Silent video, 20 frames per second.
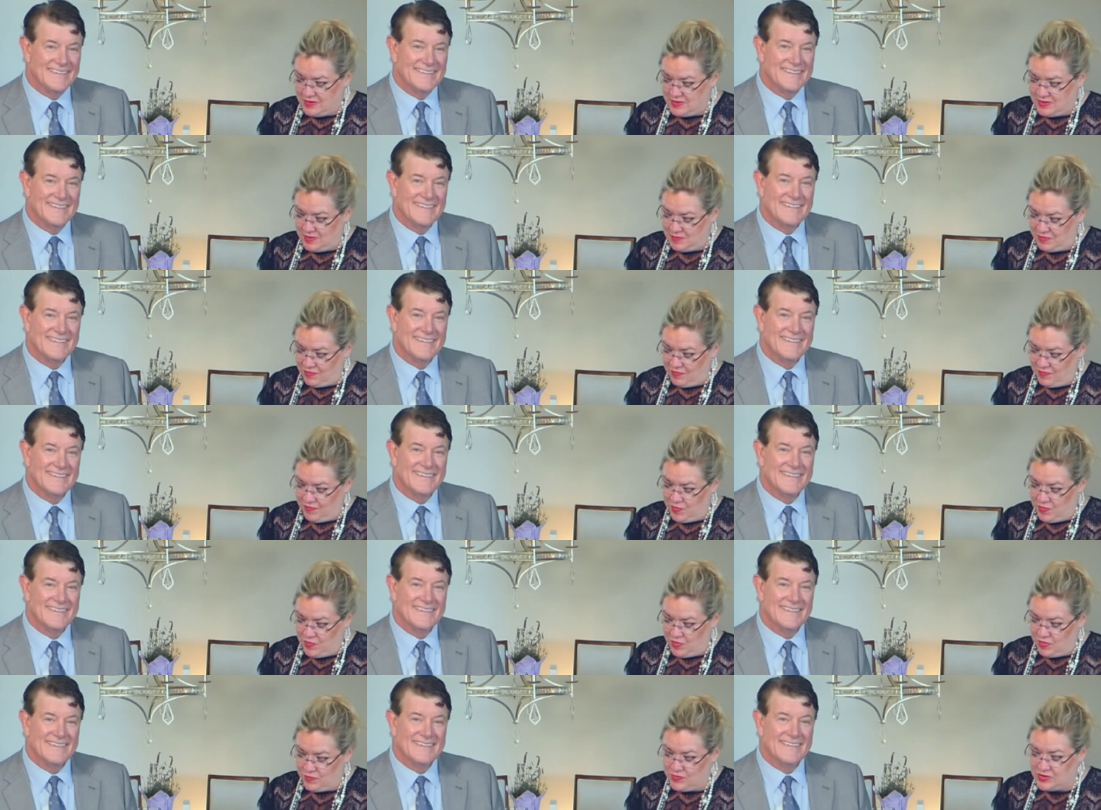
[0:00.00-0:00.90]
Speaker 1: Number
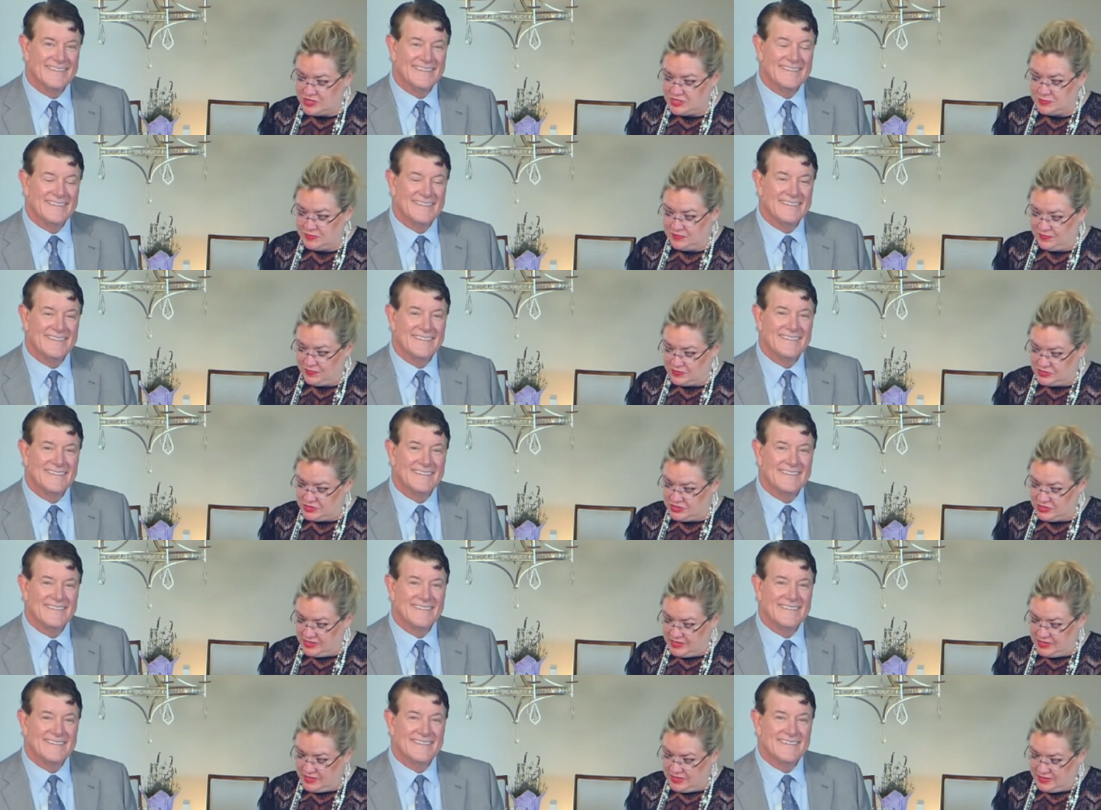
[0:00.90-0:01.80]
four, Richmond,
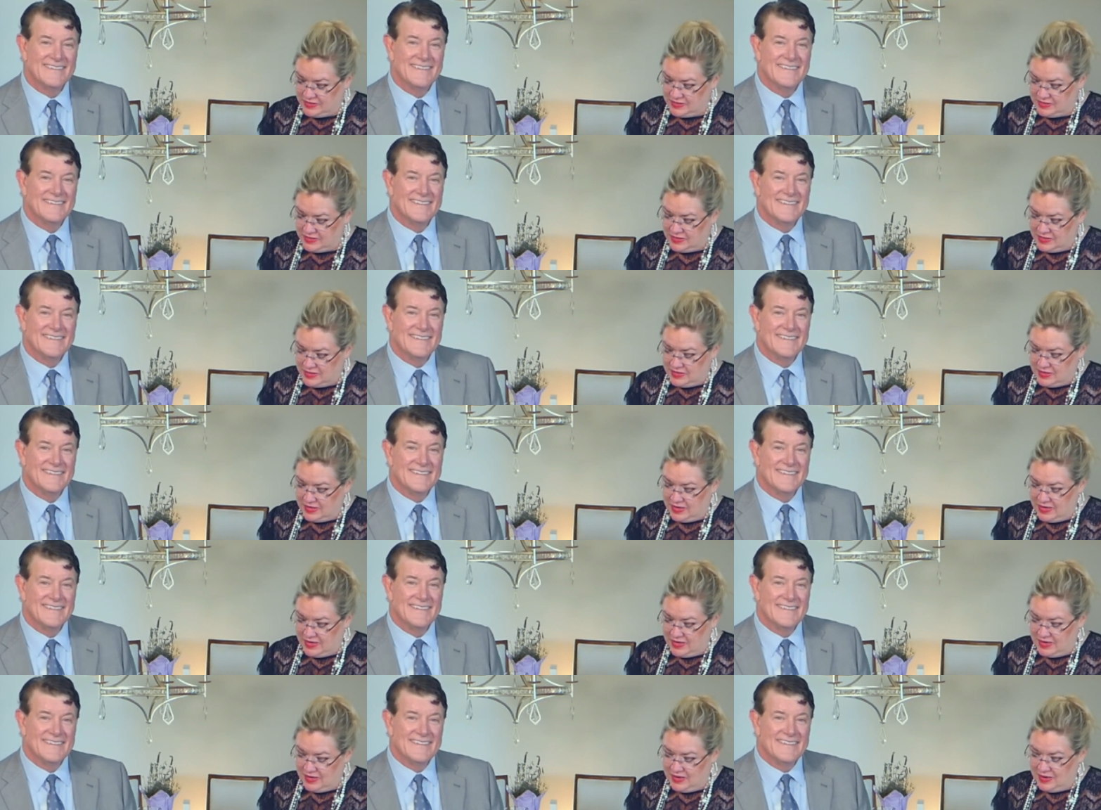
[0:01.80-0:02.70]
Virginia.
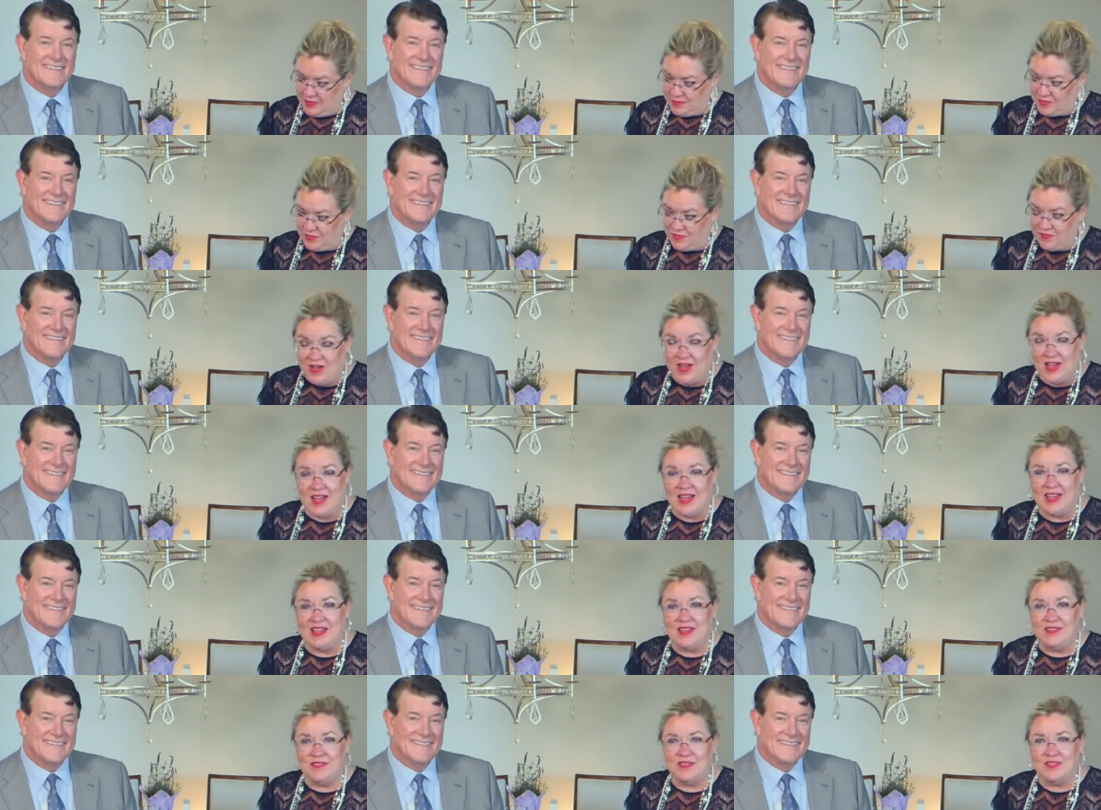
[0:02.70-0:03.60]
And number
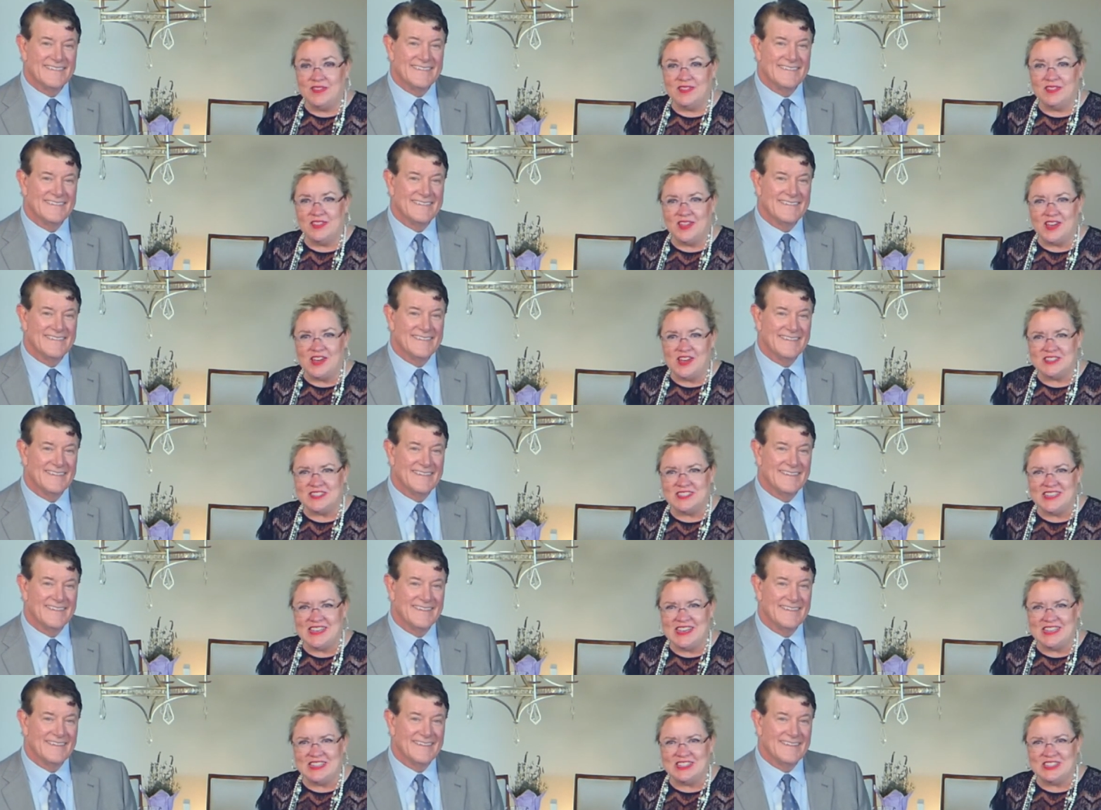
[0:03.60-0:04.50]
five, Los
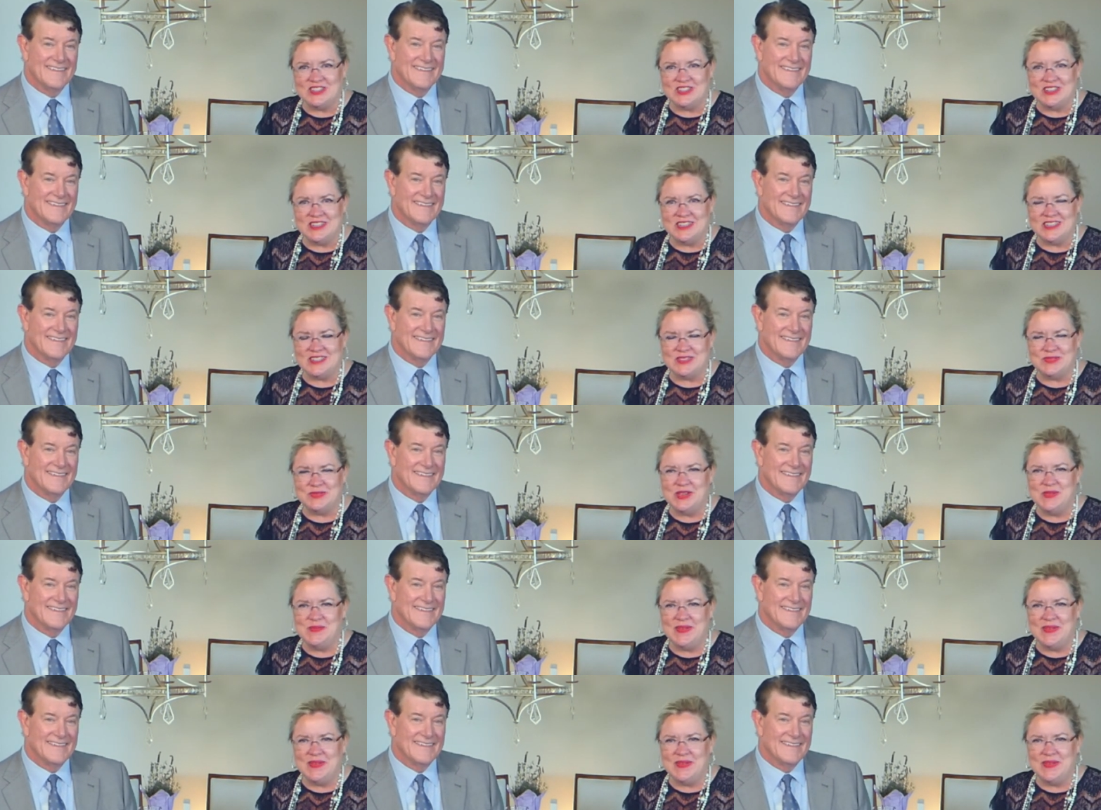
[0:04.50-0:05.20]
Angeles. We